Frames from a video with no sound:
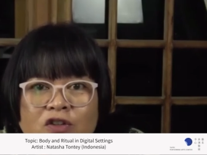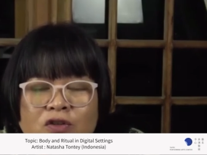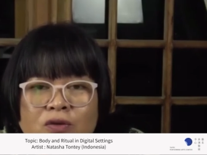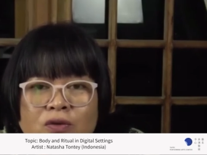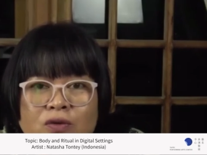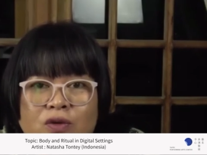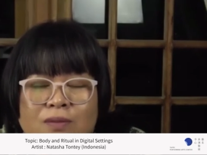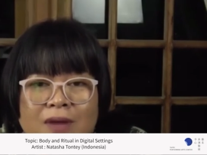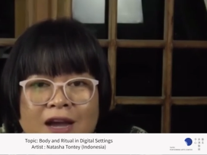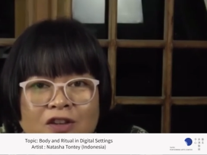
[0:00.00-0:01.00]
to
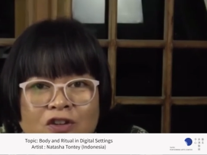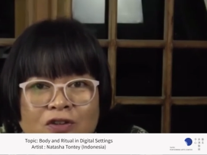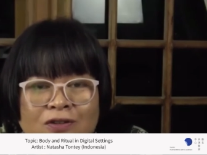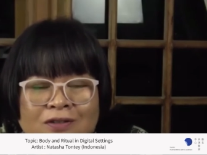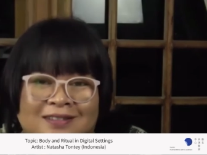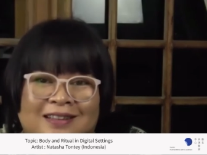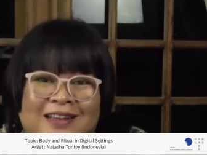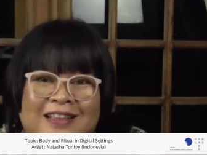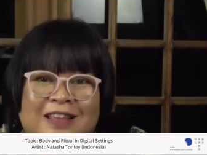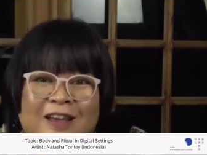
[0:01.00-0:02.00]
remind you
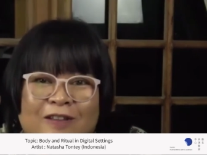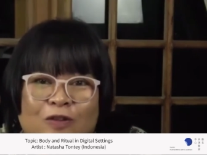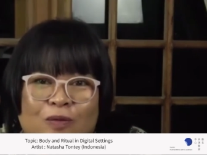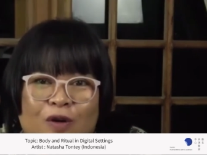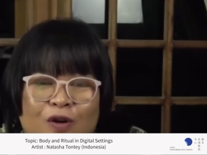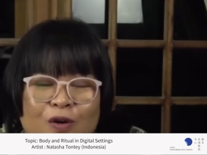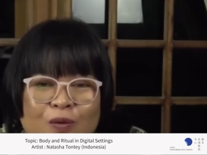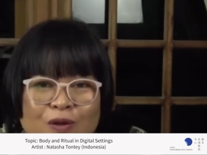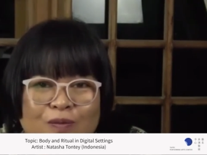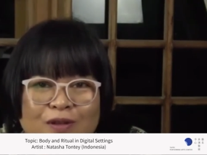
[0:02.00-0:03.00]
that tomorrow
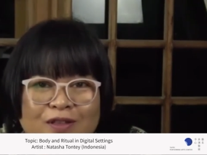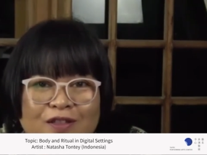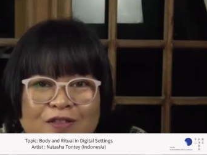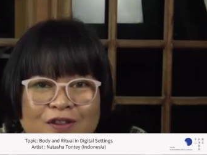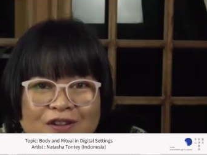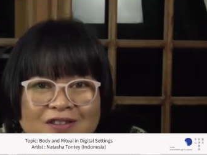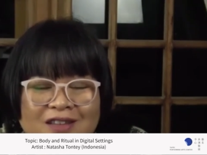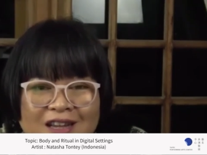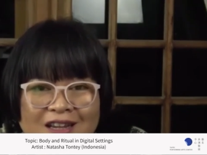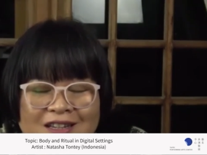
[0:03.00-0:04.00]
will be the third
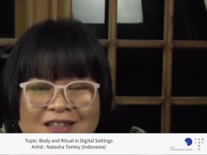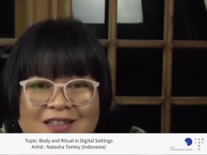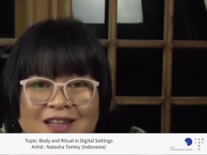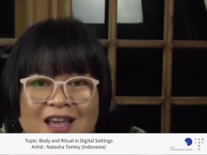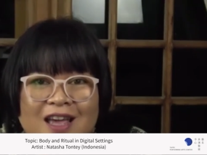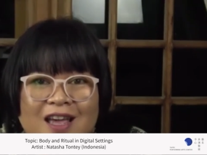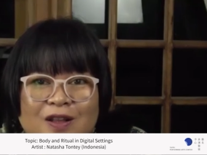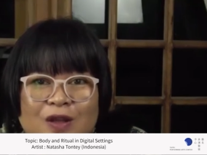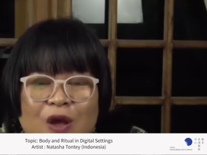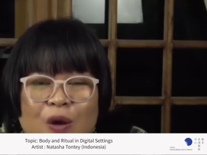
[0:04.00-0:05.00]
day,
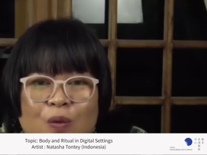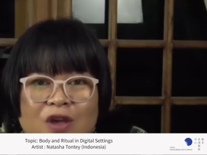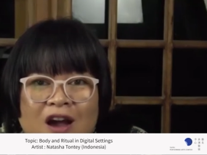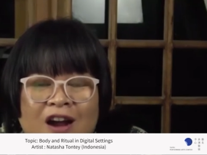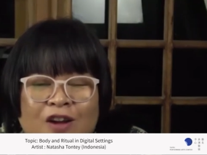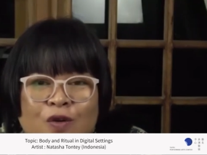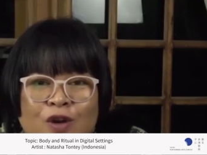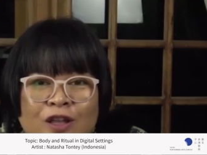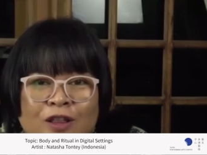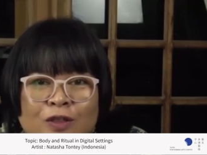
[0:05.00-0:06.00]
and we are
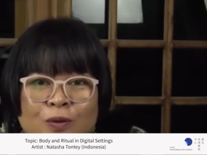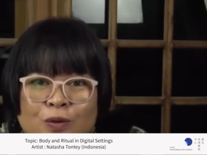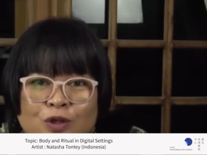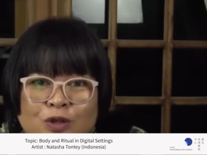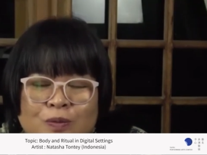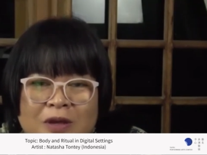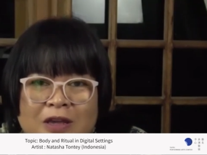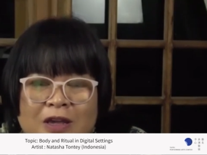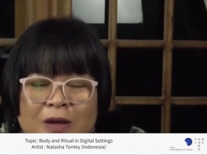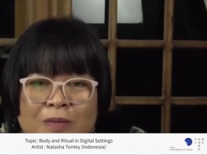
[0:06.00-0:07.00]
going to
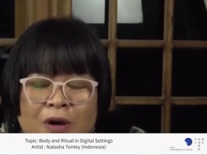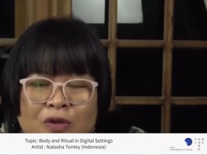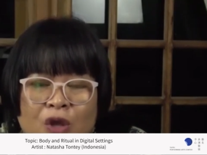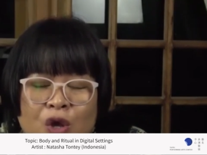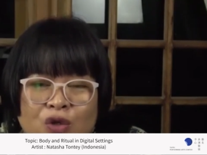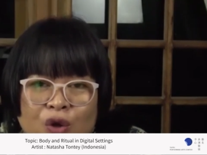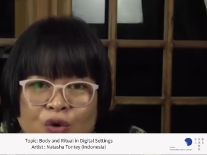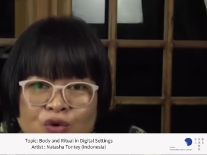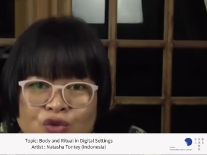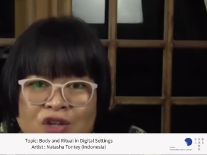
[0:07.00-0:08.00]
speak about
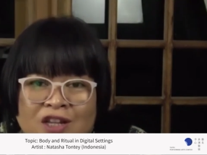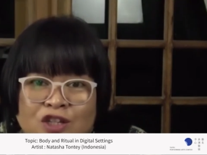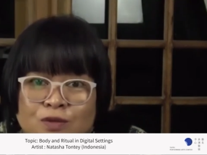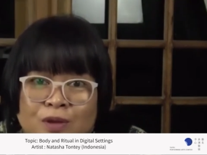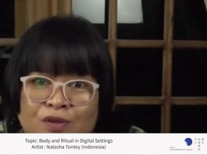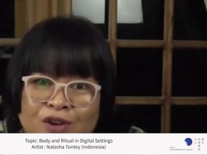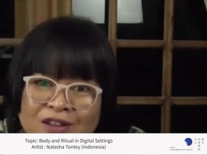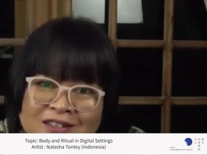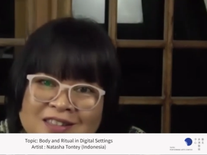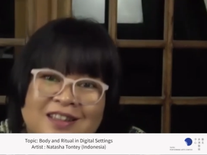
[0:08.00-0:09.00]
ghosts and
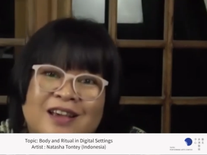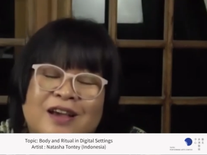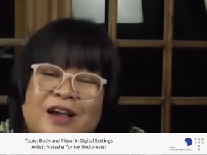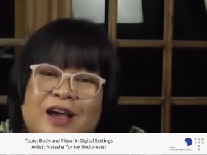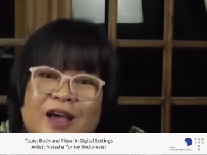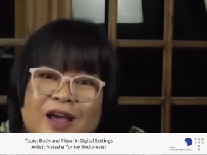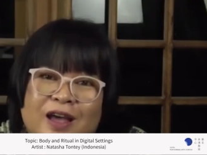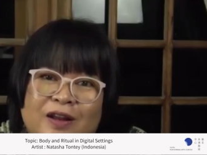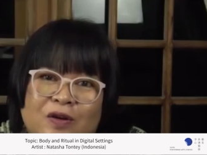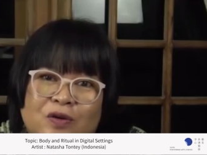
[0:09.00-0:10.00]
spirits
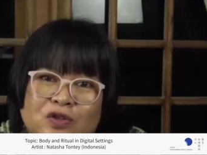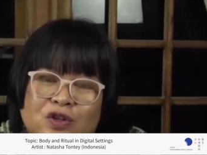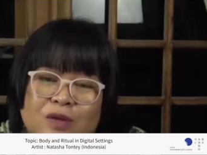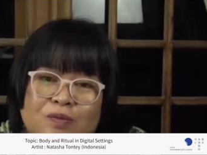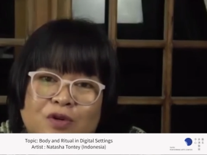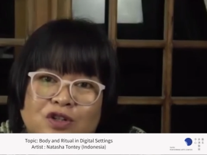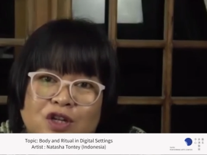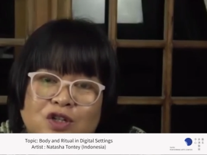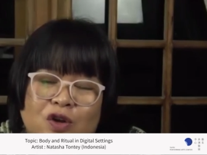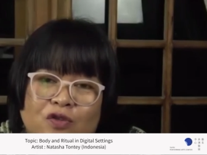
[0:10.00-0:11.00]
and also the
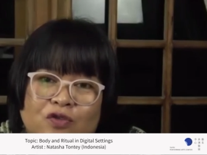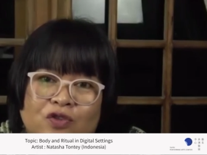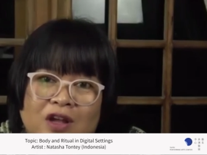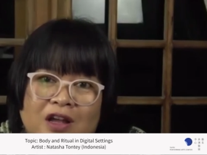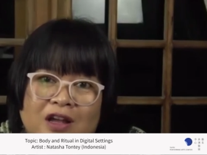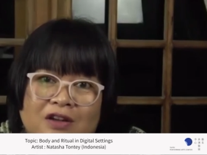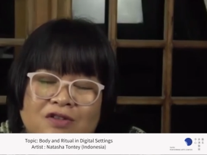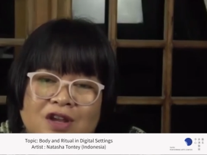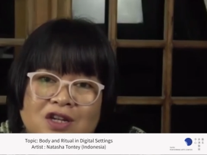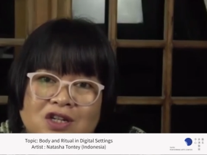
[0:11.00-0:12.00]
process of
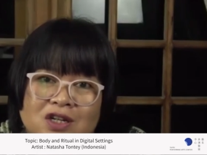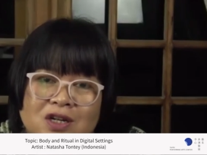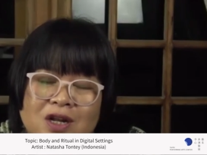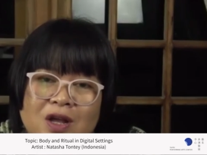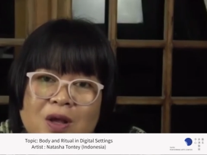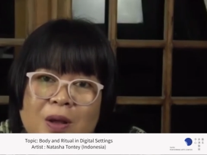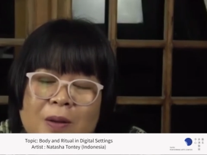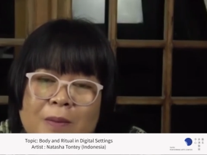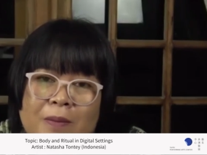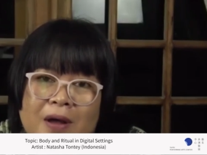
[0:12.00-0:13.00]
creation
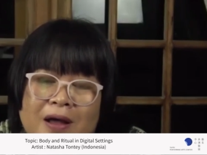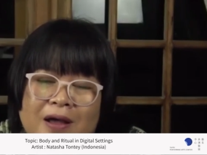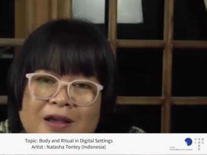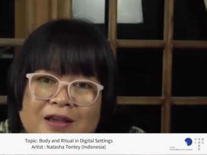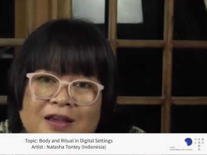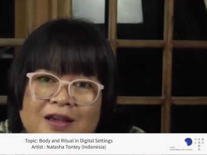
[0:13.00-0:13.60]
by